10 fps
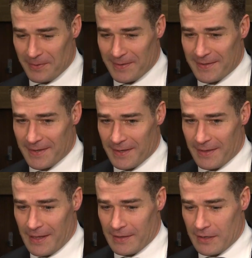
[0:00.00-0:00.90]
but
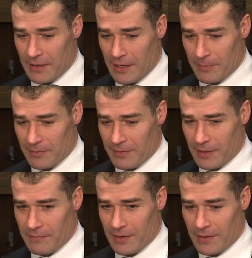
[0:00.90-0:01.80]
that late in the game, I don't
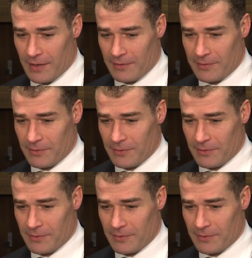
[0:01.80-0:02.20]
think I've had that.